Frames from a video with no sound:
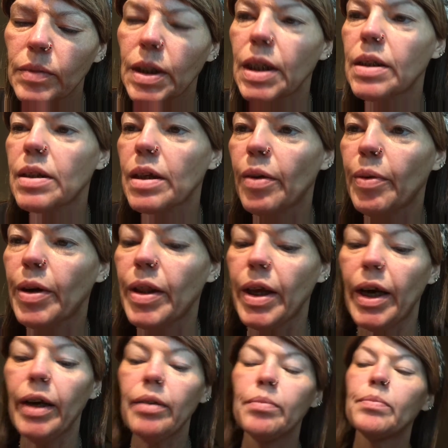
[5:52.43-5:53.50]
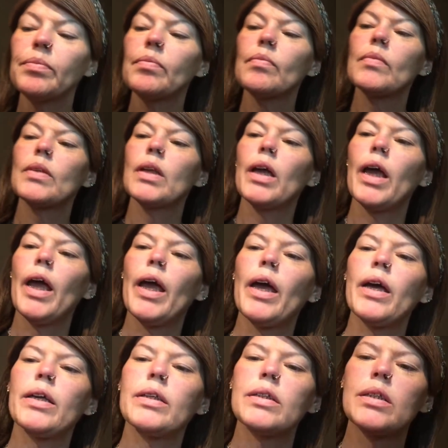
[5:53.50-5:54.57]
let's get rid of that.
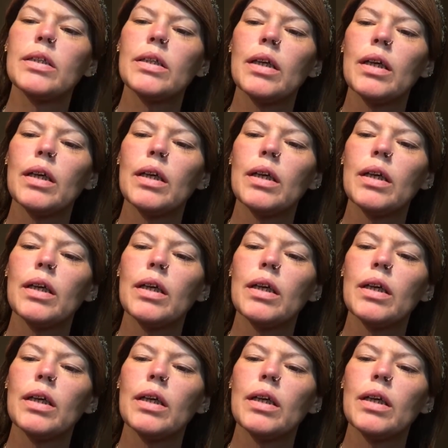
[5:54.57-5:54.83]
And